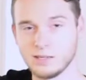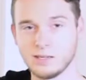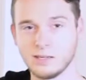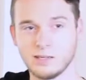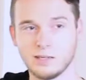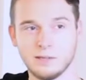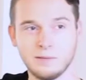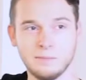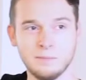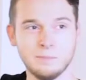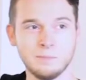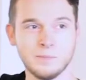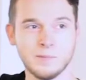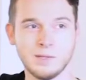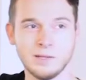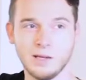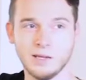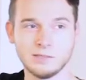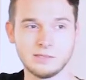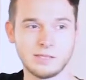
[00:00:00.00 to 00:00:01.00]
a
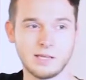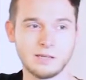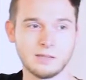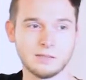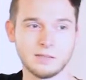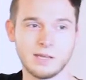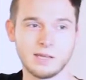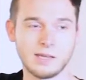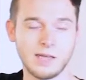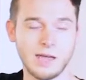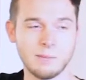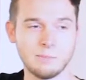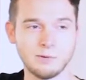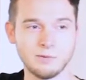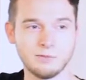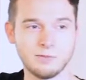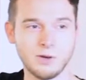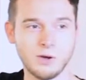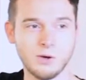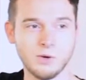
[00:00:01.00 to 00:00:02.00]
standard like
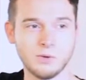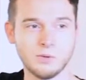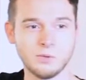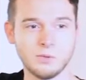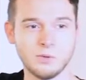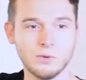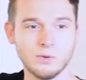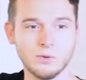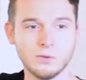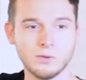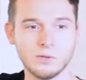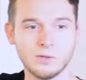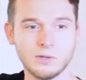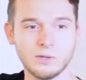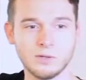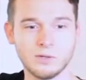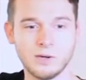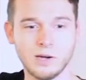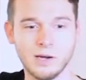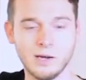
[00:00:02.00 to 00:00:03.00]
Epiphone
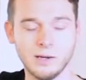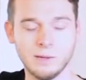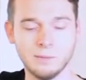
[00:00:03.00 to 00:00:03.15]
or